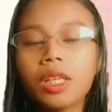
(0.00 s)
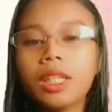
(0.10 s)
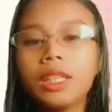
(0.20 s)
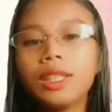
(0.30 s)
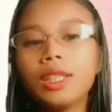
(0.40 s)

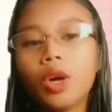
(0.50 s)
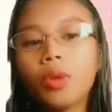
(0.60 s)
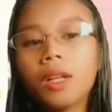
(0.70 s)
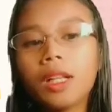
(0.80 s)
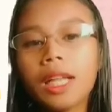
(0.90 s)
in
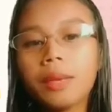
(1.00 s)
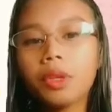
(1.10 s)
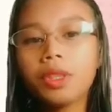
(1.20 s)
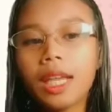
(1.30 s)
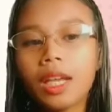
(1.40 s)
global and
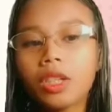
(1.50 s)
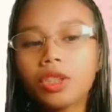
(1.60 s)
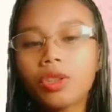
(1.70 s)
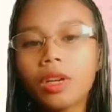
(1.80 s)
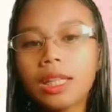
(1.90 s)

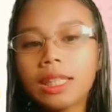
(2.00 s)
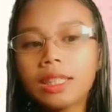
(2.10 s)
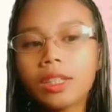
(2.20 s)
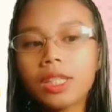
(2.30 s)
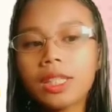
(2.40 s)
multicultural
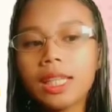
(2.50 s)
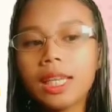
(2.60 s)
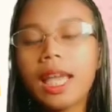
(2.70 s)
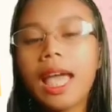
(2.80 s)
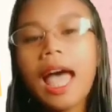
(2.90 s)
literacy